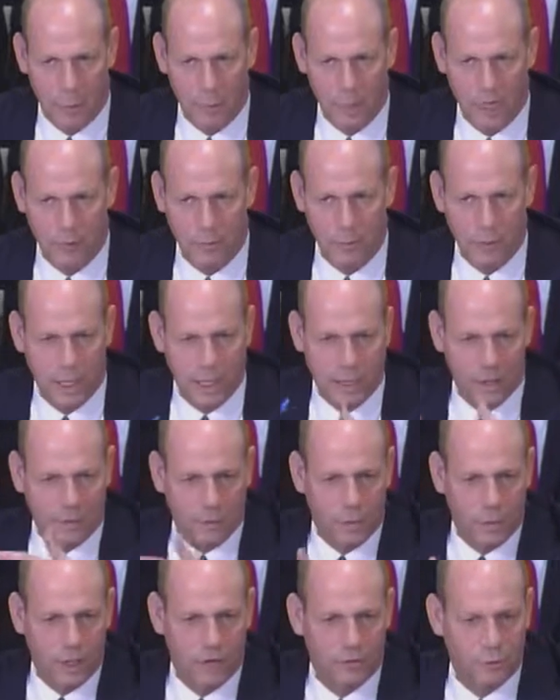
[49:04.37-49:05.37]

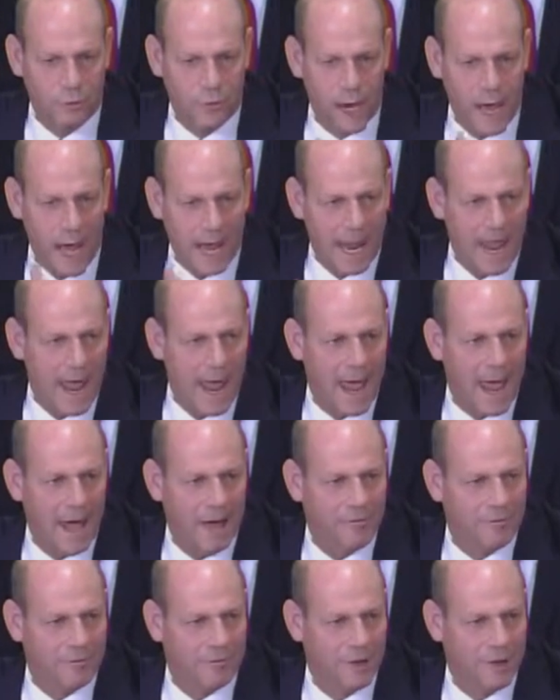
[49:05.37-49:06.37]
We do not
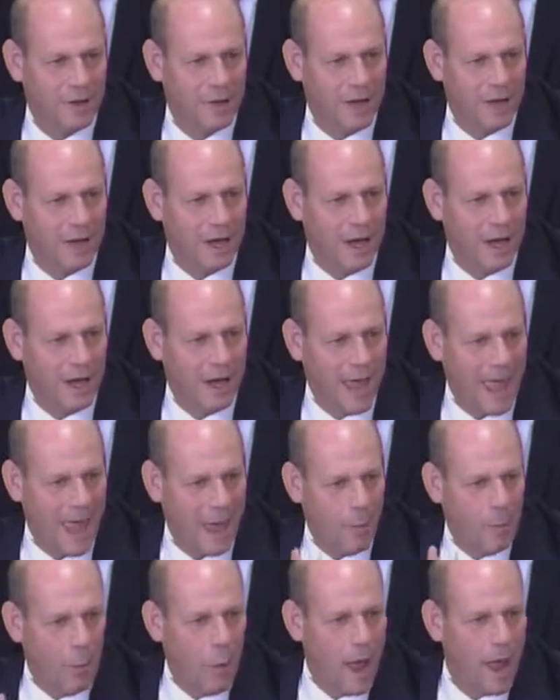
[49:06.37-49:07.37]
have
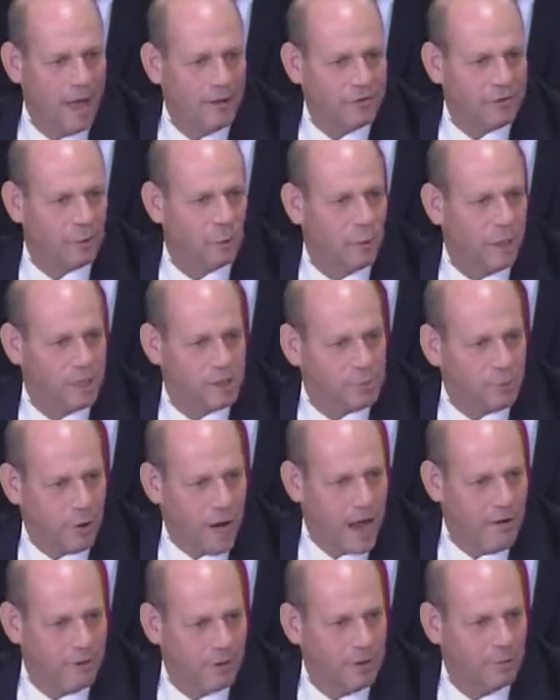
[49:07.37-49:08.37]
a way to reach
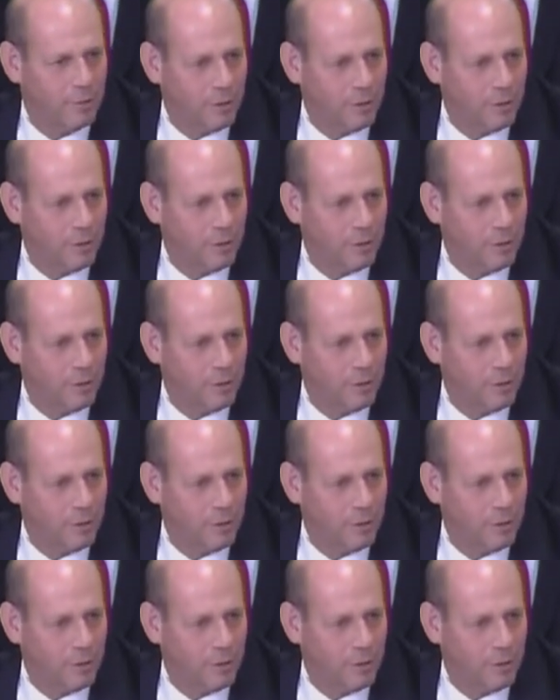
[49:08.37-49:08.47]
private